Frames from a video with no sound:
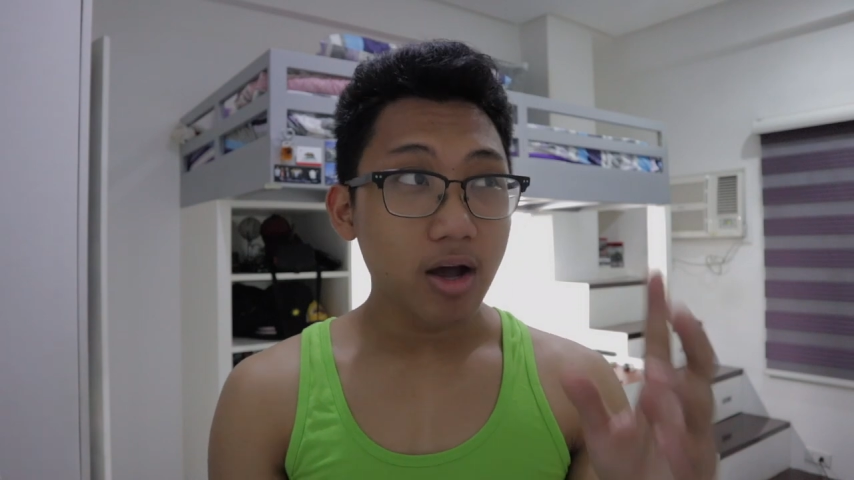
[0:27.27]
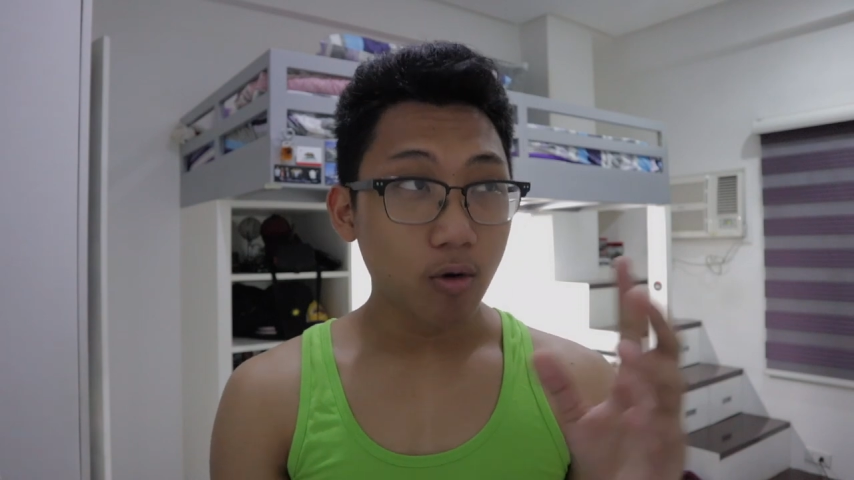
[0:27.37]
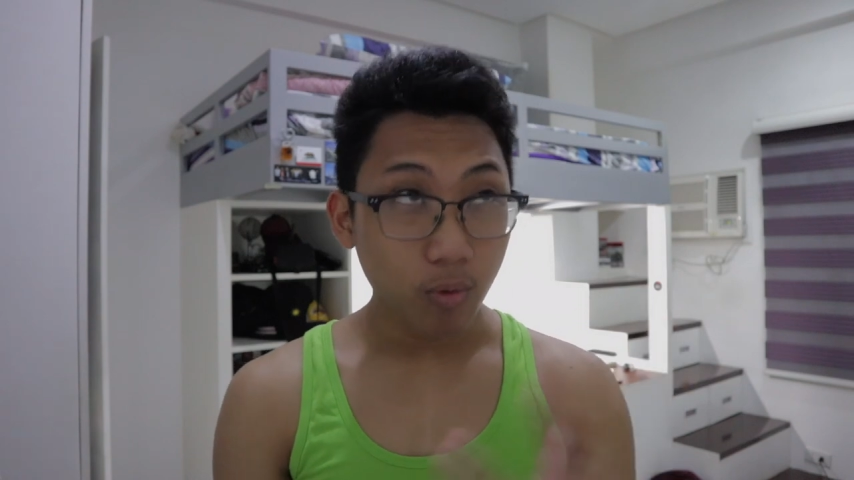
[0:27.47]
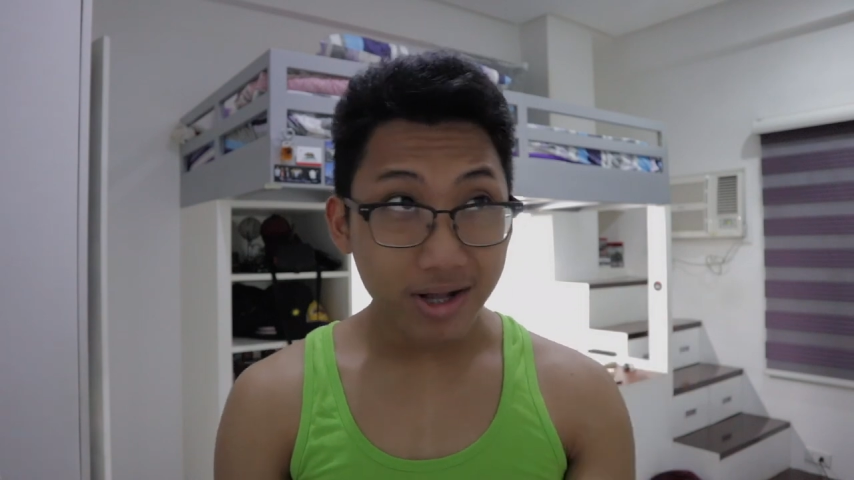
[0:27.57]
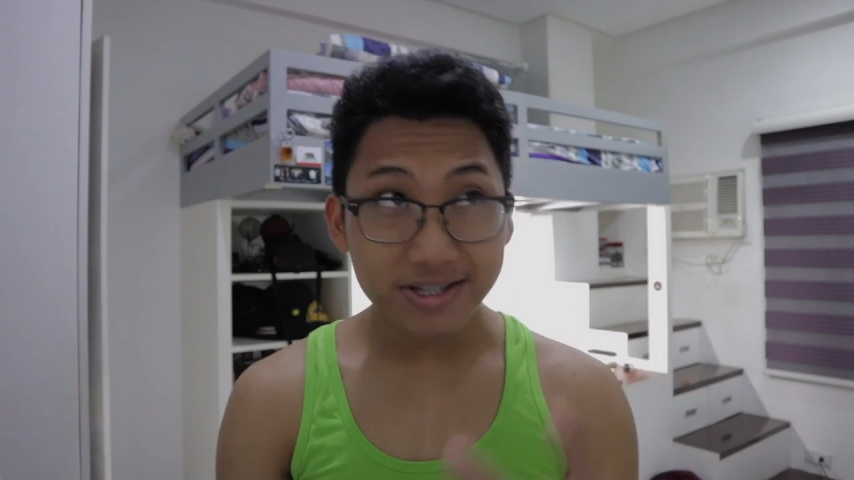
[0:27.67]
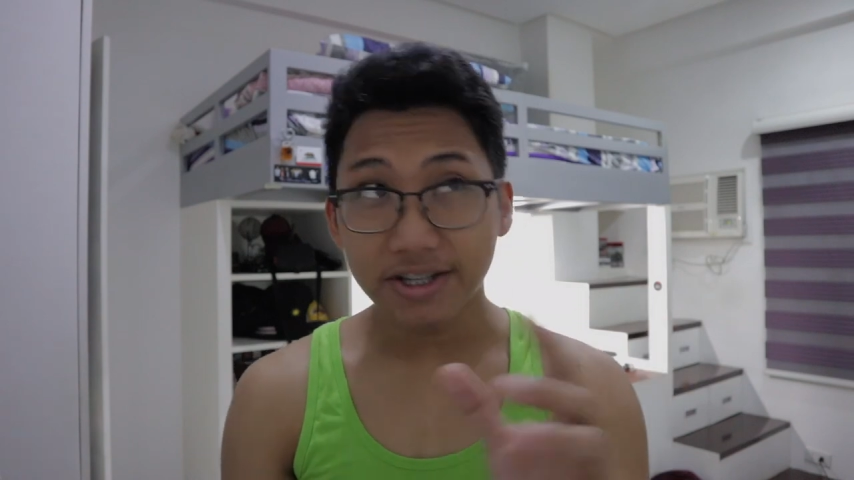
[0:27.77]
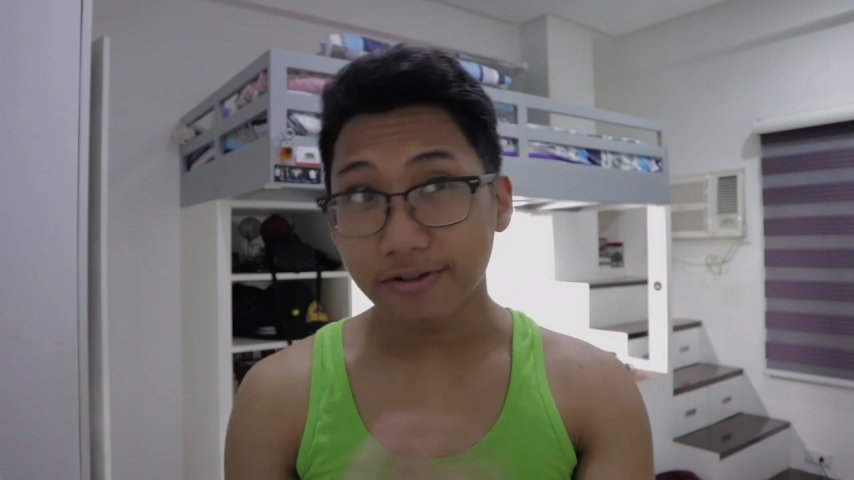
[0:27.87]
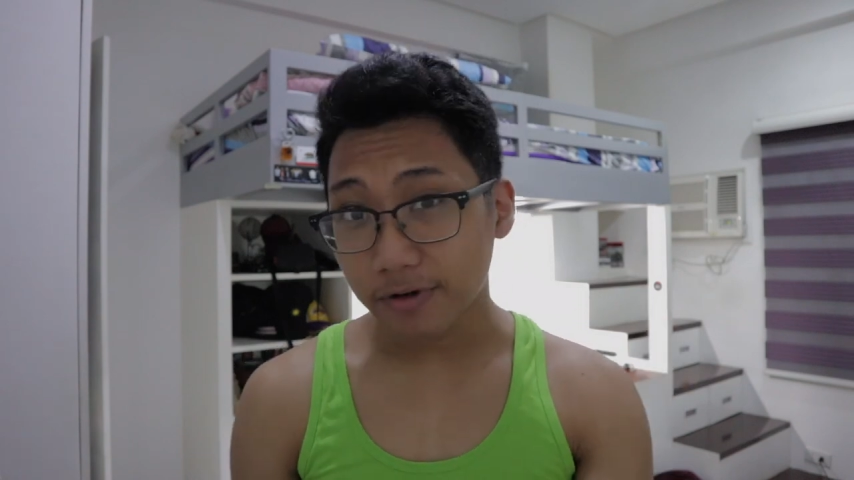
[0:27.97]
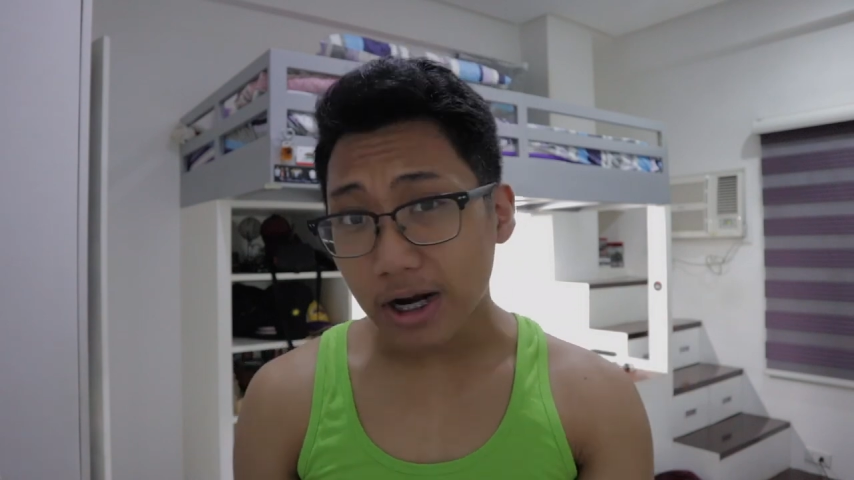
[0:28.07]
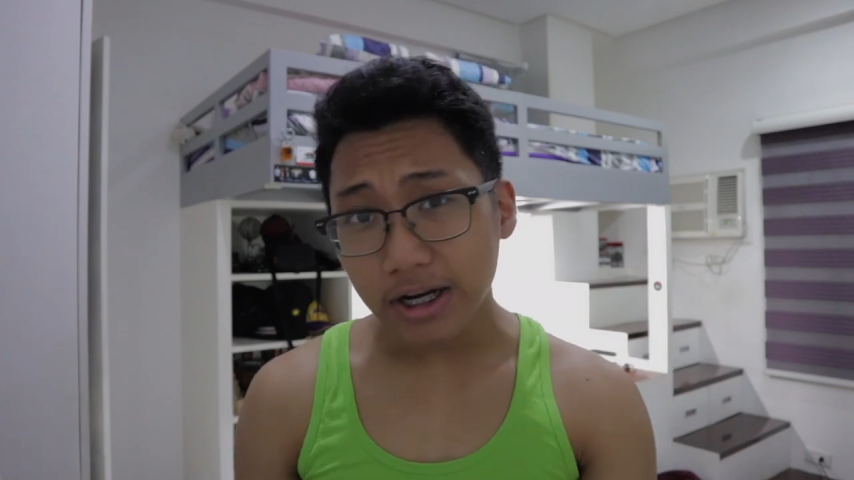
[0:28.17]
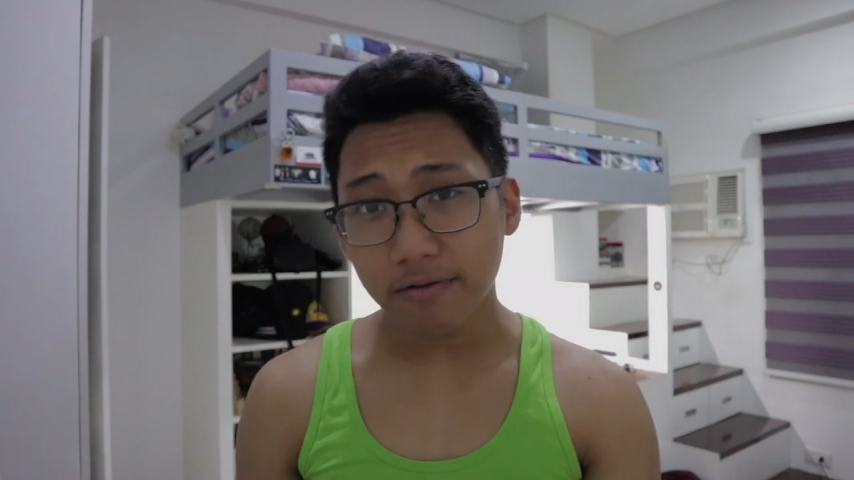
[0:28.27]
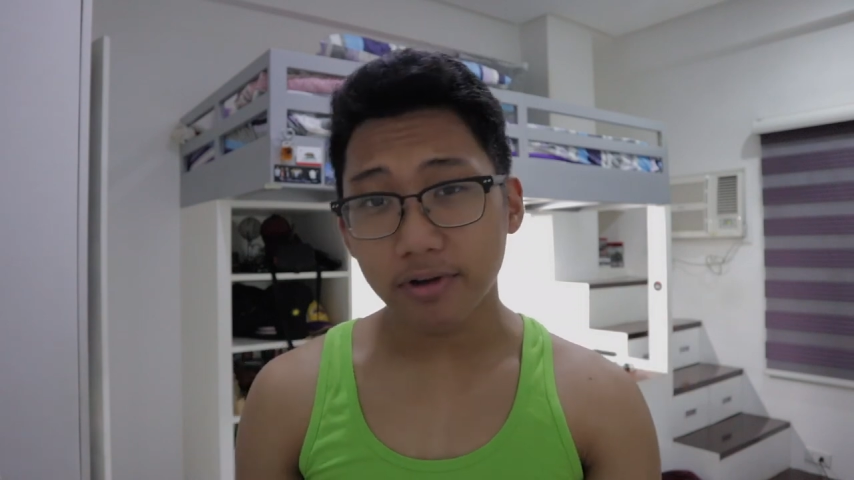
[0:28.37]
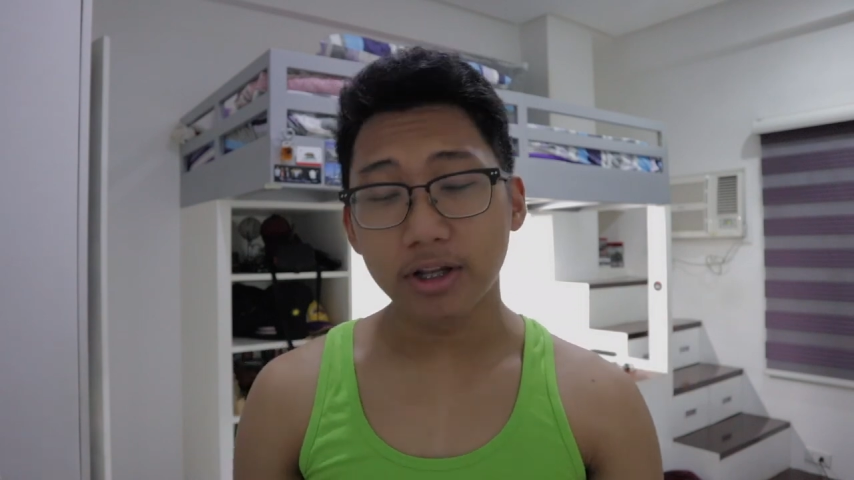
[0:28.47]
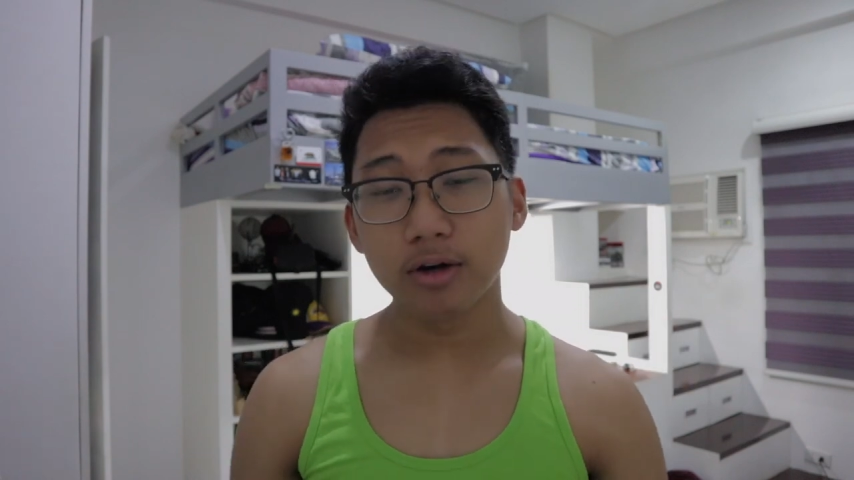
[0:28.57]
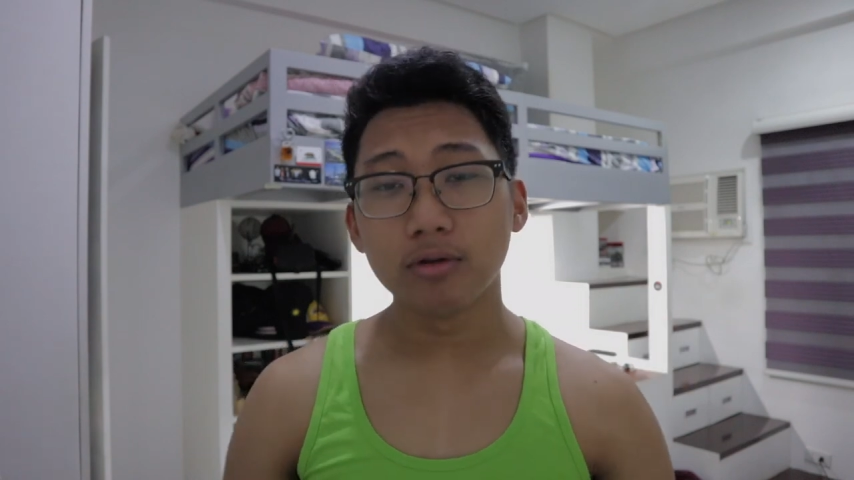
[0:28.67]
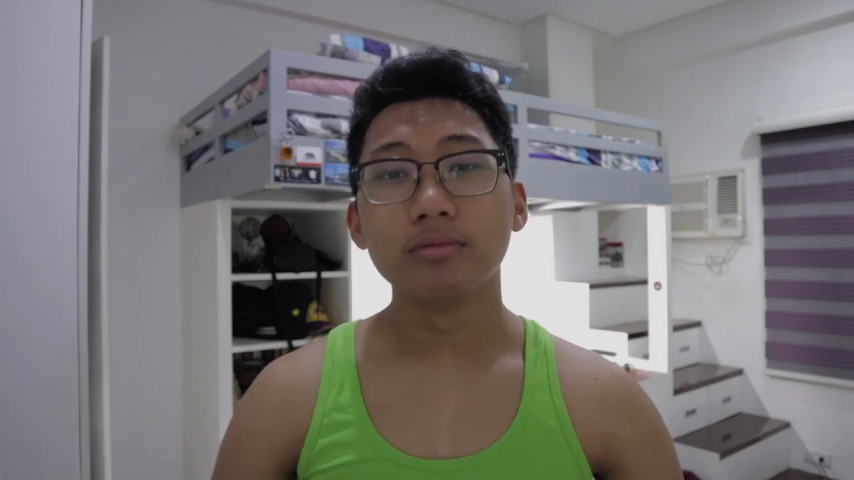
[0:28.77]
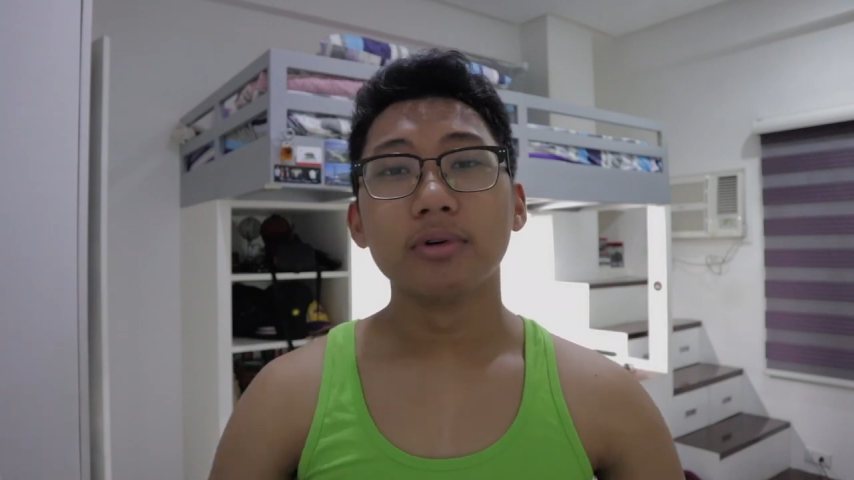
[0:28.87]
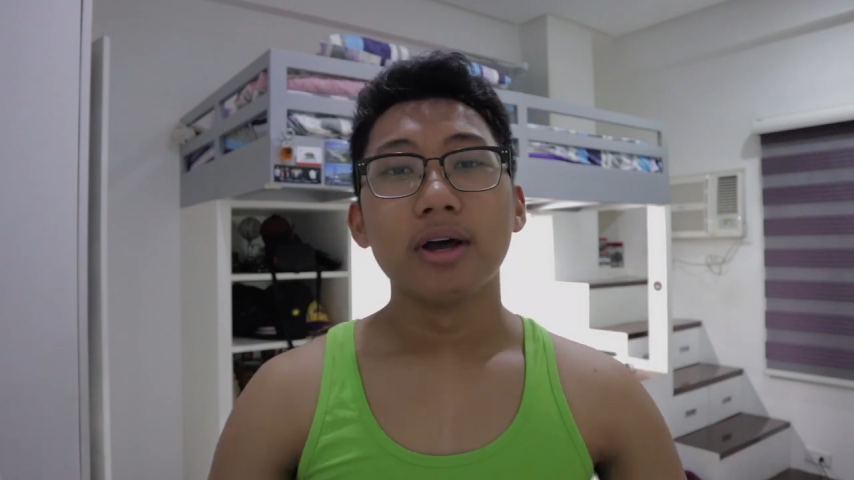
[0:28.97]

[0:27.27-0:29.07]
a Wednesday and Friday video,